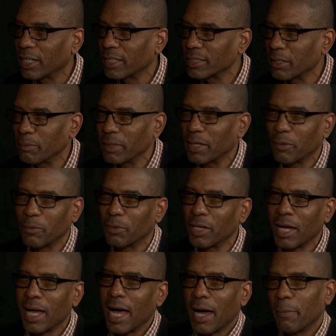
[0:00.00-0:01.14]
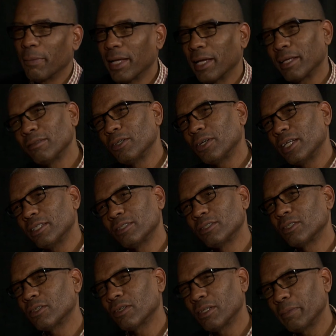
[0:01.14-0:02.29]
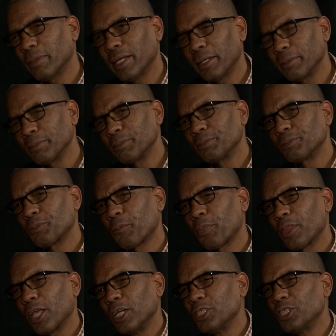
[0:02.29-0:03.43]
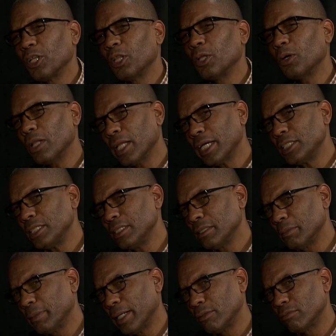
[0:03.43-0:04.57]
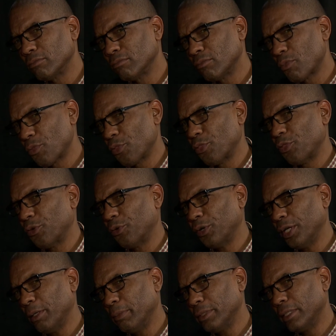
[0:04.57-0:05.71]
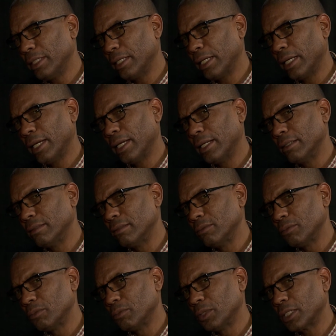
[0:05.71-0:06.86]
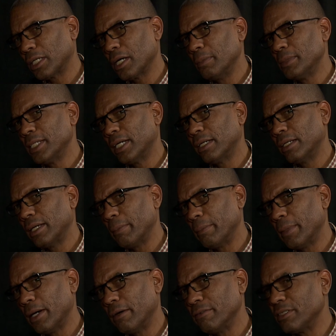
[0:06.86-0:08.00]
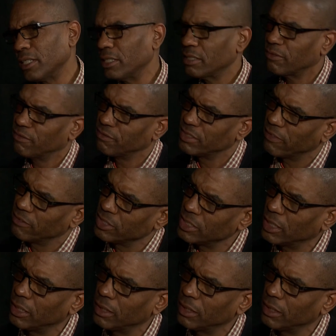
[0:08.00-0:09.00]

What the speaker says: Because I'm like looking at this girl. I'm like, she looked like she's about 30, but then again, what comes out of that mouth says 17.